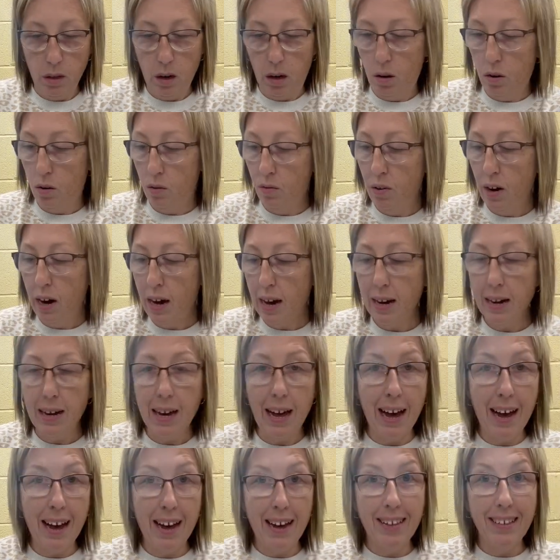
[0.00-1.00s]
All right,
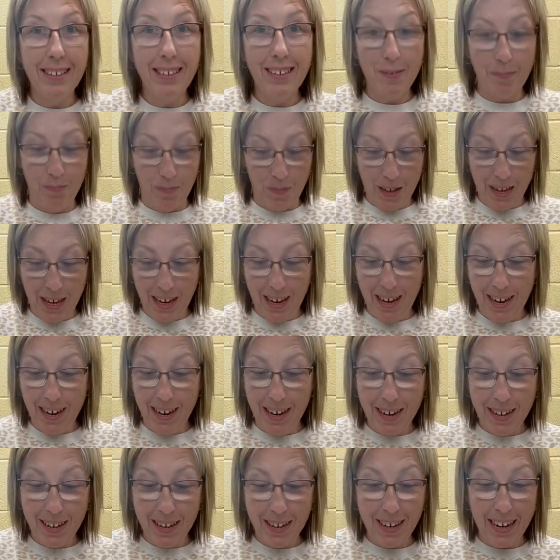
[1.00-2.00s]
guys,
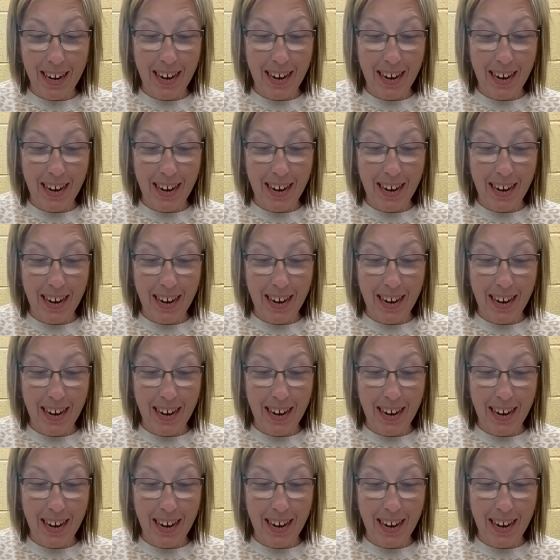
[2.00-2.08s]
here